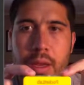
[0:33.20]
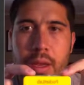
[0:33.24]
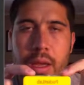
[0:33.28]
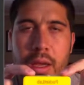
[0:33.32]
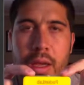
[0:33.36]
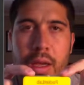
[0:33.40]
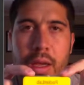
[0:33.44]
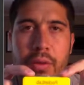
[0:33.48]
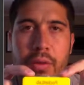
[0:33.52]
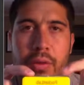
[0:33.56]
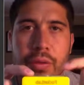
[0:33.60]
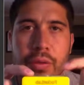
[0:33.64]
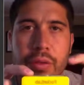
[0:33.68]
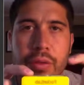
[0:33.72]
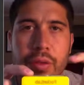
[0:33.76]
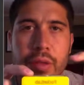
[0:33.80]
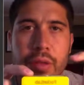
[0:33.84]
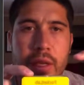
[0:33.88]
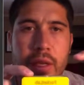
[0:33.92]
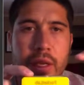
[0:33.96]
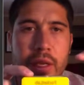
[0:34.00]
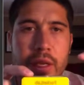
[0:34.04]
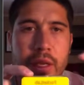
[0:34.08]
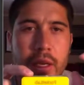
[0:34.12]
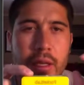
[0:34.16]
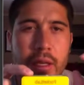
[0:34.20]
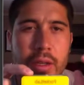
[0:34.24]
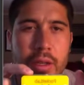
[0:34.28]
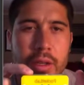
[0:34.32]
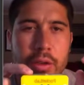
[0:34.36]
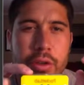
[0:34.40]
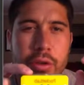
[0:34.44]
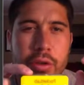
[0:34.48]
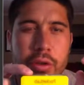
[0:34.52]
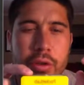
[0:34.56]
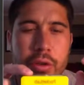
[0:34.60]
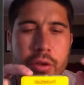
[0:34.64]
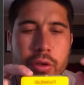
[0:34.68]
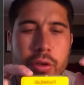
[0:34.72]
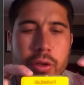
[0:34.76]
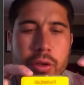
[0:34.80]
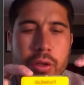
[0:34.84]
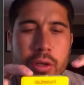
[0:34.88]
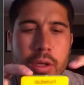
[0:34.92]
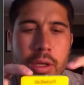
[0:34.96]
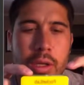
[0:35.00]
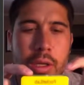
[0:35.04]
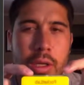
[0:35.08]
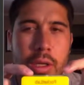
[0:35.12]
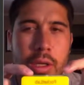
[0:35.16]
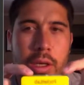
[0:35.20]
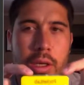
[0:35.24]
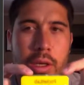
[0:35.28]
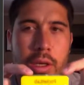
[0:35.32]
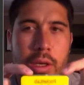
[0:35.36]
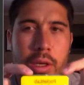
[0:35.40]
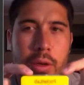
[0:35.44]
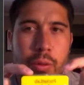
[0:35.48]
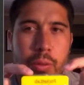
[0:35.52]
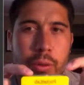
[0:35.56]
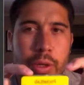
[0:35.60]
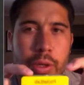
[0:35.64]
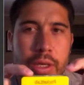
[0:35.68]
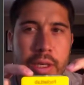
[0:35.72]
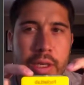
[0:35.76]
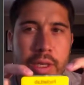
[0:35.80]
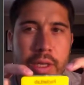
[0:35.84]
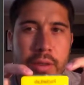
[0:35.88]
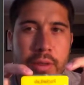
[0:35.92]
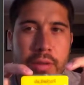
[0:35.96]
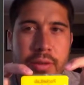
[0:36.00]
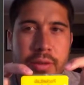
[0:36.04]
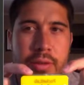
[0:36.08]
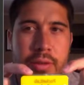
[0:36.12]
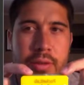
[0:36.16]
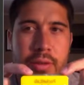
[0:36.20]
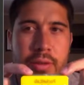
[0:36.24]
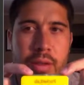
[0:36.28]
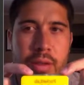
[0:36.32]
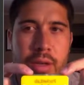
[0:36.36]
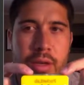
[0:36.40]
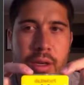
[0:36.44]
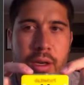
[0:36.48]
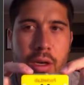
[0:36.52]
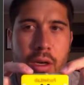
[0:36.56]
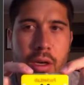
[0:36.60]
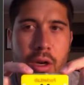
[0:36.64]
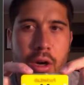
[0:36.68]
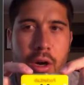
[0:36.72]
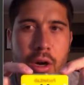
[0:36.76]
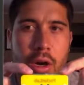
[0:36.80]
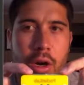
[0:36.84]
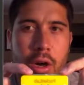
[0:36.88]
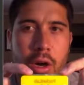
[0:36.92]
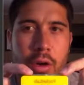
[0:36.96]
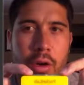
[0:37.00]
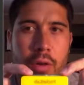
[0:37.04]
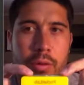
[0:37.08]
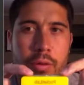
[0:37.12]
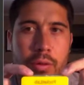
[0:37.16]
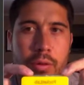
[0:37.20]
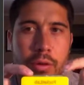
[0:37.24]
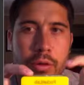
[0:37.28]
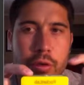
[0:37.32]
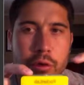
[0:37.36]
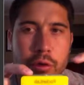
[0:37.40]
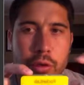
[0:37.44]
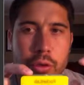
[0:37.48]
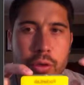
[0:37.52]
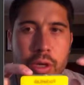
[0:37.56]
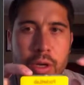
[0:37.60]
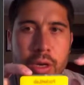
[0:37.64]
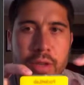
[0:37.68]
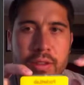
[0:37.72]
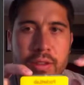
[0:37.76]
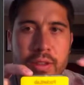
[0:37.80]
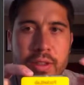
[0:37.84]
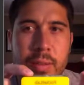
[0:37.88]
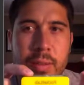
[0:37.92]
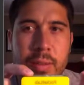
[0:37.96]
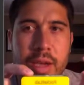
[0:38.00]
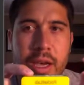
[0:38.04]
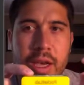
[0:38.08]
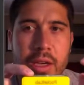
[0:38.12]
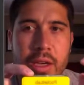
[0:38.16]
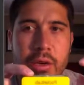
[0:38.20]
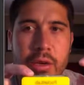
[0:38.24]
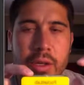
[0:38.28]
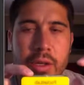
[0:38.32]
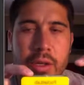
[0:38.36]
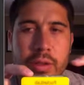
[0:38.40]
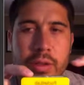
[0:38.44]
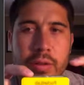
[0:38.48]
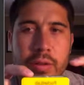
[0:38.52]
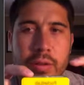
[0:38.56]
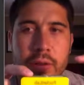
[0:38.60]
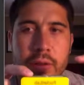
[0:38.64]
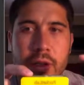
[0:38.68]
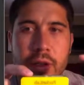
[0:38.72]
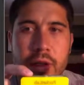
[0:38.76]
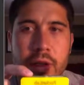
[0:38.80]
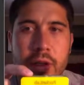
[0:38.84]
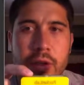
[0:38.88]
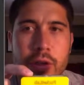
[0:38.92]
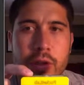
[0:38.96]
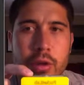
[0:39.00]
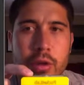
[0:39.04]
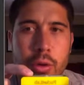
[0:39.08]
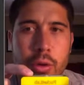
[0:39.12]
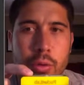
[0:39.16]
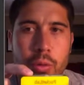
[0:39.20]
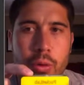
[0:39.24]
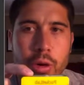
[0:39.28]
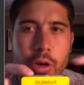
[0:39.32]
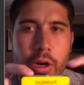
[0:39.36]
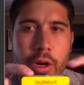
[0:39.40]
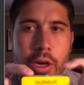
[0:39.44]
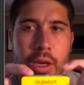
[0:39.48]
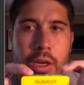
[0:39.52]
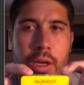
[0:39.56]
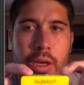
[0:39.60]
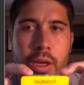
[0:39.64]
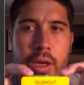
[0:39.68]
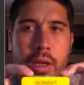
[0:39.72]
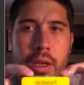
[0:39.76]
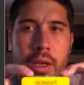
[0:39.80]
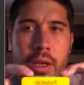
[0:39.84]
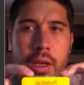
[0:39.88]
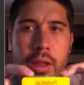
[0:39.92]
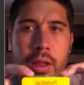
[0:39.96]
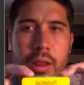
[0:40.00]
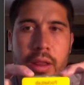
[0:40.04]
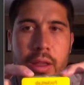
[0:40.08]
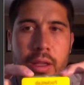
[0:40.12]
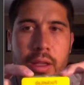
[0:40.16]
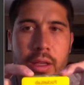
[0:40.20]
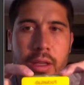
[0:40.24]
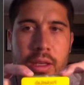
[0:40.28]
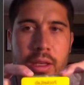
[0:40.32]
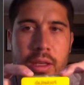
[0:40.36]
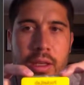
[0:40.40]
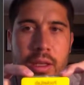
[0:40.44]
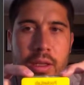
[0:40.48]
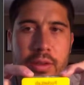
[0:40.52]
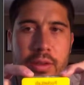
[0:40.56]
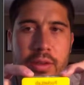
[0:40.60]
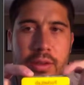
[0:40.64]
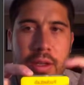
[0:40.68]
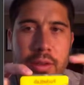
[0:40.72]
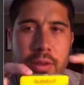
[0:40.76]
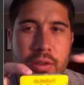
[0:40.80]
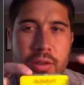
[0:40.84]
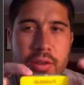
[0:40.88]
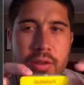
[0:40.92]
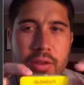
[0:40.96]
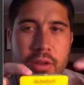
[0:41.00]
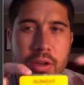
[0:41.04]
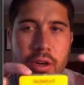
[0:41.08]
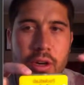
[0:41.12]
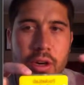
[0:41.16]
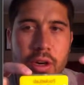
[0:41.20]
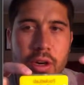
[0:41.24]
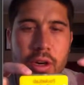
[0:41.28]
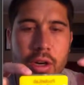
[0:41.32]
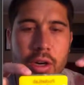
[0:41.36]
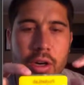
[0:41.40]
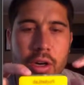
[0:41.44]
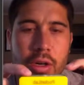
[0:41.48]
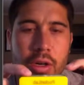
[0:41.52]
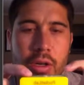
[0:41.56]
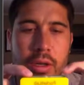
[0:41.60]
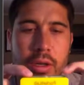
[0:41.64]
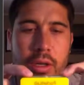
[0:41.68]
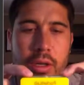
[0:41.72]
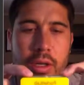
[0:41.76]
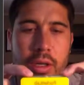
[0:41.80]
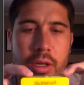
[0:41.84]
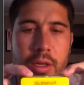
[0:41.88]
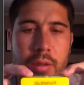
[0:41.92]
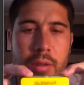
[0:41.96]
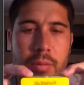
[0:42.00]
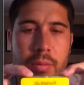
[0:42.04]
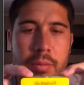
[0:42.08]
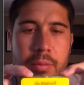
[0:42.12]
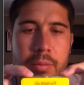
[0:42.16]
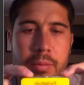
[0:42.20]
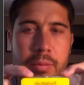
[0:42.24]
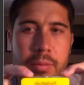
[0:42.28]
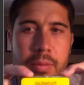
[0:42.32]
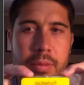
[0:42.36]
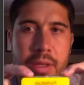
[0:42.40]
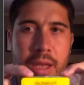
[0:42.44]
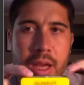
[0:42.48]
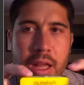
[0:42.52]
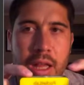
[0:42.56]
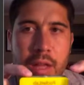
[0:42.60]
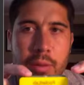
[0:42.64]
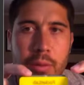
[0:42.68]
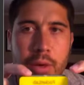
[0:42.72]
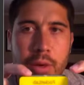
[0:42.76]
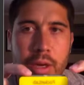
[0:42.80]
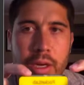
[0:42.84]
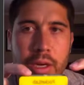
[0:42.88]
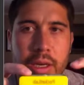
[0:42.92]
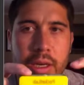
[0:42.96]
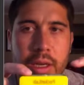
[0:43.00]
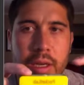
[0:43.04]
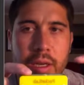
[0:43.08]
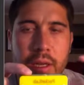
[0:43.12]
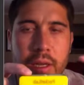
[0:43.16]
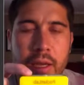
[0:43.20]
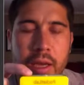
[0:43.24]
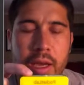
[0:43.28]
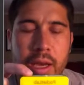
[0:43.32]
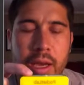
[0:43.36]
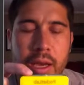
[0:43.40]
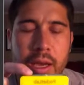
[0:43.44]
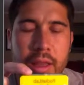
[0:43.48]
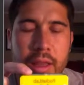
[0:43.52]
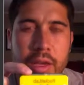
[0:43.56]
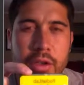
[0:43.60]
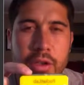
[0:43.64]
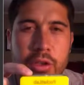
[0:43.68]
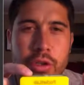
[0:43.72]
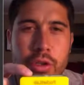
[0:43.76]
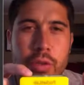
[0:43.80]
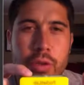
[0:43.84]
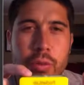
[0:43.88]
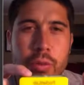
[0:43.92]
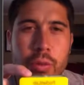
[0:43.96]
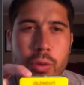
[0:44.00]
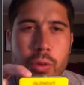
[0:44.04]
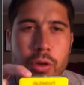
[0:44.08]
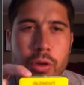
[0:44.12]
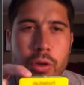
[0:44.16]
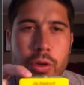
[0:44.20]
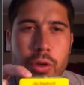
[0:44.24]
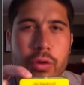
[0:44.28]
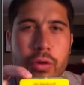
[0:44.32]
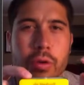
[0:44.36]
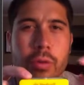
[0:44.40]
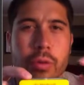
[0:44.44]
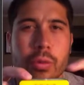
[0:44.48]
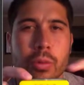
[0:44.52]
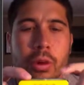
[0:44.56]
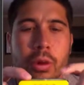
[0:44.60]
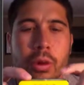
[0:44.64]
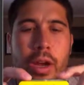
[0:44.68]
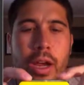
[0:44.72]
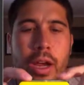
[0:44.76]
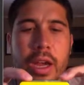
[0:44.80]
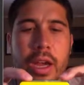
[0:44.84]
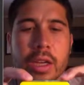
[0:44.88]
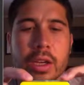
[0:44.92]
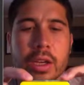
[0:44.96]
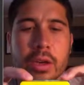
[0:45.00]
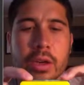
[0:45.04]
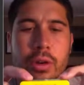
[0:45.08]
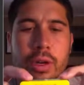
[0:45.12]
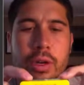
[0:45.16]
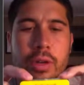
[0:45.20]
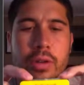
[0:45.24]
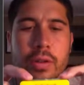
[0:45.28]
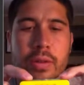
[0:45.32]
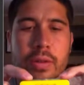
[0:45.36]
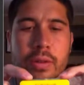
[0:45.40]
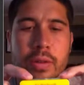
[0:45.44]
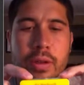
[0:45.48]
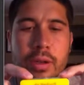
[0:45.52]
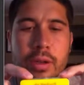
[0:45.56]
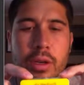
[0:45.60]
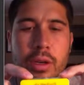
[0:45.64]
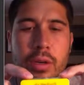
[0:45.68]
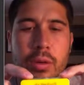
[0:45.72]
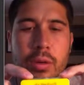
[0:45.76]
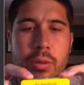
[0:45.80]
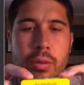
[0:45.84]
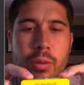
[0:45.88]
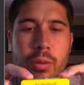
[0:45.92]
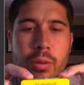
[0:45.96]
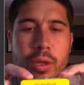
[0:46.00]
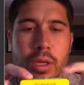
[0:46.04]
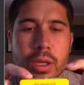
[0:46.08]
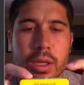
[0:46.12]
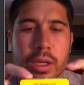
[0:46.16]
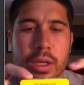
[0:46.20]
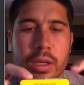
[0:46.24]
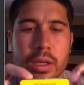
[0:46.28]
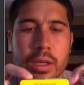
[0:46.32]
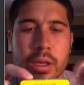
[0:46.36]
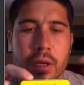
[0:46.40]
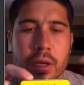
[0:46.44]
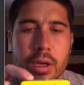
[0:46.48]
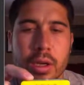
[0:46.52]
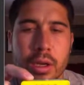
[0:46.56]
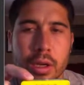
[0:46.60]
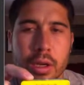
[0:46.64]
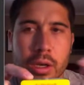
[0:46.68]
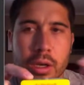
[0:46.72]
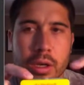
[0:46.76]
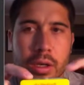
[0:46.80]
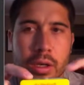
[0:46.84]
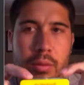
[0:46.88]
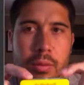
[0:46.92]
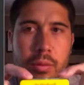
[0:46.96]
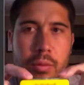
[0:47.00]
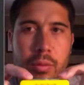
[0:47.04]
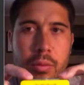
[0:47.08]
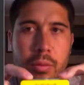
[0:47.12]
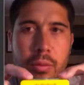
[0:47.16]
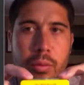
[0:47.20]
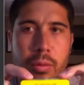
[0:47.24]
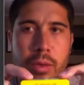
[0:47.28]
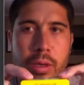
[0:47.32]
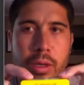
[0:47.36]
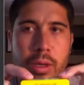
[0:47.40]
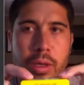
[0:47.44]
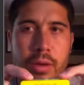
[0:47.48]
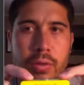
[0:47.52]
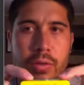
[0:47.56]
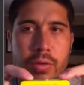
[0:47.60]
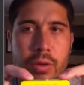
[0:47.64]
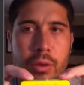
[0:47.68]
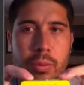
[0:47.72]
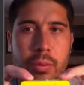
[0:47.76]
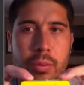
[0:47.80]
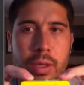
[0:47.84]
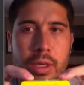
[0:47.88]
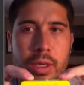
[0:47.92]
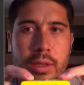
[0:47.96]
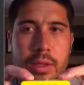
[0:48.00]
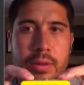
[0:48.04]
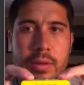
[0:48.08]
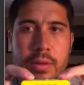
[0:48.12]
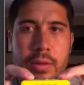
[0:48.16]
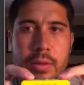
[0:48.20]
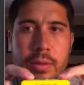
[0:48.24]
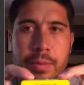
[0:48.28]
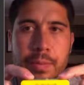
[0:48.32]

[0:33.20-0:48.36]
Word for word: If the initial uh, readings uh, do not seem accurate, uh, don't worry, the sensors are um, calibrating and they should return to a more accurate uh, reading um, in a few minutes.